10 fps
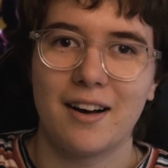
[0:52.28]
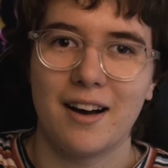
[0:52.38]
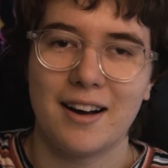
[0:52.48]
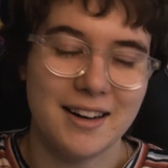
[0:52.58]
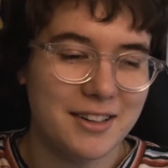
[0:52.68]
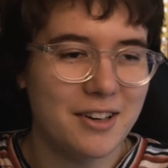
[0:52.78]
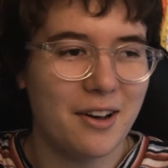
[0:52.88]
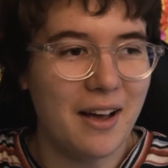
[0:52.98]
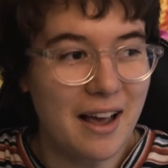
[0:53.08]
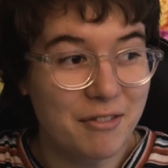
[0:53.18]
I need to
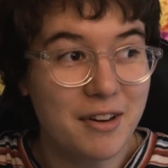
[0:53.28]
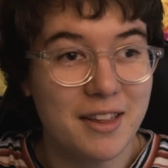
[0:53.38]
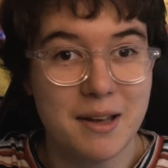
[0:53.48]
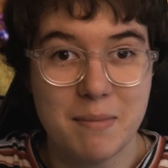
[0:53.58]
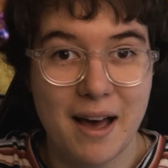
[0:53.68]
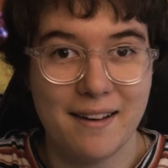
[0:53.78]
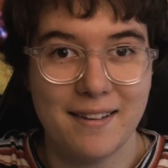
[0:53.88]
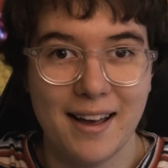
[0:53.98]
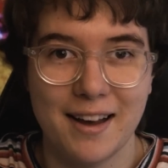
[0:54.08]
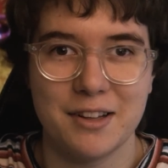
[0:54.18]
know everything about
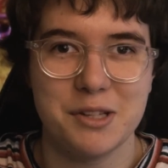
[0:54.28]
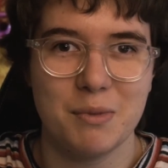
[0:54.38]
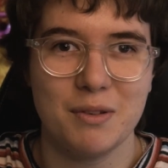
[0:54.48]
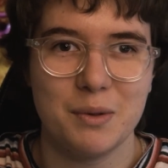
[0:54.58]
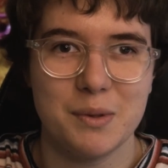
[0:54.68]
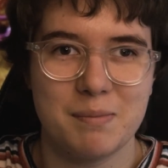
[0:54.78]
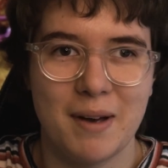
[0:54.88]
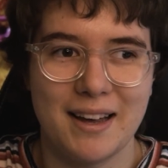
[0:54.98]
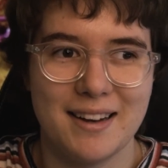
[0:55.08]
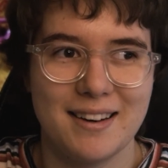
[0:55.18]
how this movie was
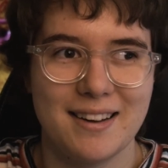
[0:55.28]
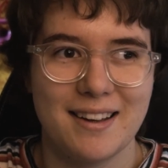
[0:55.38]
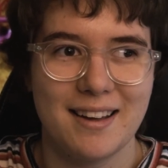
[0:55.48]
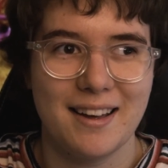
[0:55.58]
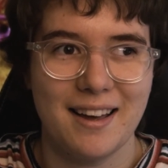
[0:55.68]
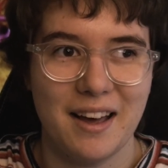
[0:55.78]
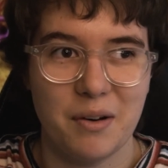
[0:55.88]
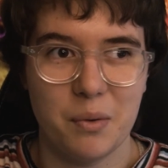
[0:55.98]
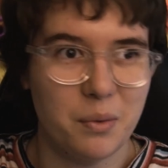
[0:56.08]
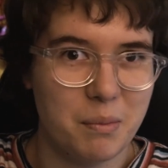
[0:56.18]
made, how
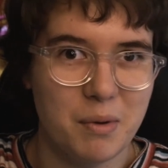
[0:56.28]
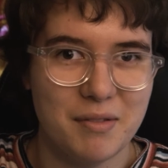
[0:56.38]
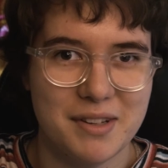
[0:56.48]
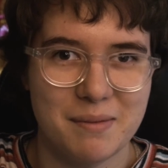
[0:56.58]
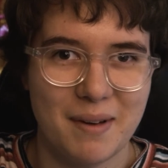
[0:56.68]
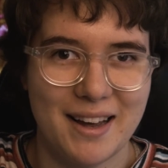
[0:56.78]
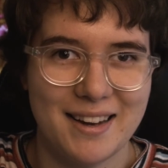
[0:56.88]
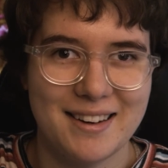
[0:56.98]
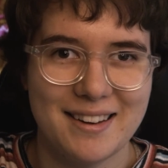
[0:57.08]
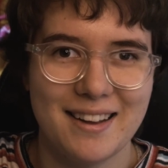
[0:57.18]
all the movies are
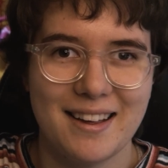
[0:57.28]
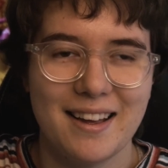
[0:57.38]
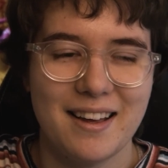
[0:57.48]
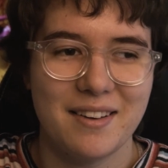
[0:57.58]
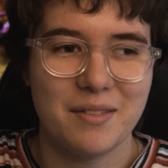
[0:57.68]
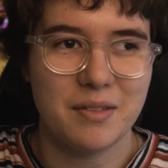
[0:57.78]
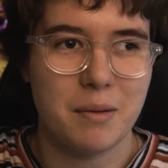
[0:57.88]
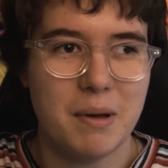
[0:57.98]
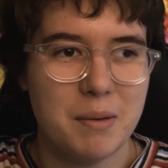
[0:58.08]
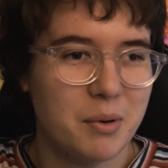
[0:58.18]
made, the
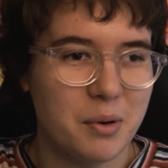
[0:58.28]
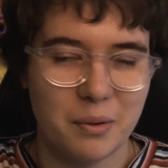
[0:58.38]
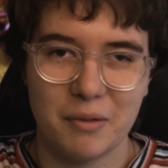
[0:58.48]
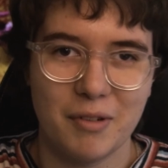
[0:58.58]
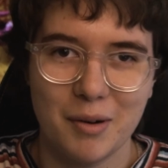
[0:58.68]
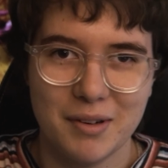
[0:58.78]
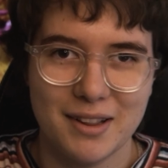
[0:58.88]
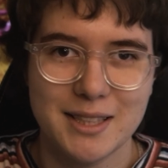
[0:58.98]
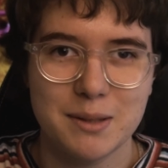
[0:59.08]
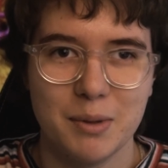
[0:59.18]
people who are involved in
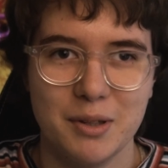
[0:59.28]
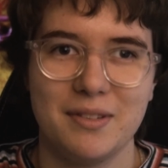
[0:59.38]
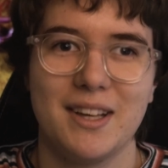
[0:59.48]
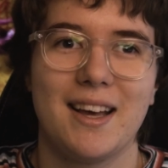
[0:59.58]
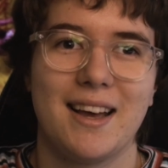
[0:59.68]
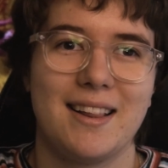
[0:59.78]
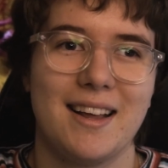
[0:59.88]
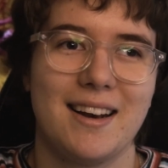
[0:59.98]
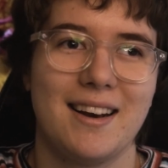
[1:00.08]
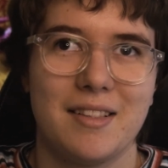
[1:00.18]
this movie, and
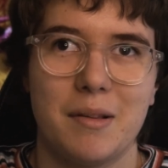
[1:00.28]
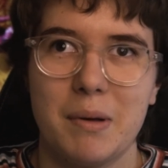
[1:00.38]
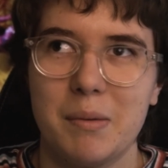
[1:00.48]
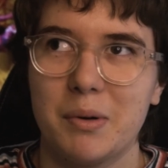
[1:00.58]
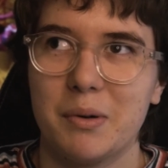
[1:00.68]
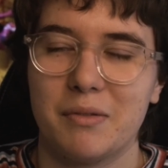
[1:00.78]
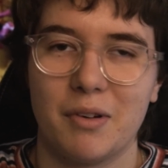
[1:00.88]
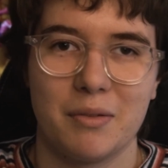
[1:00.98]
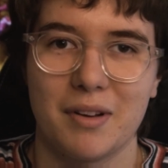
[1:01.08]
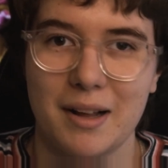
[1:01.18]
then the people who are
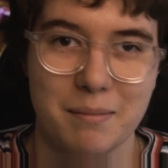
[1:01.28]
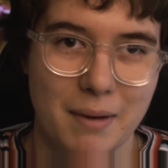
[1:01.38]
involved in like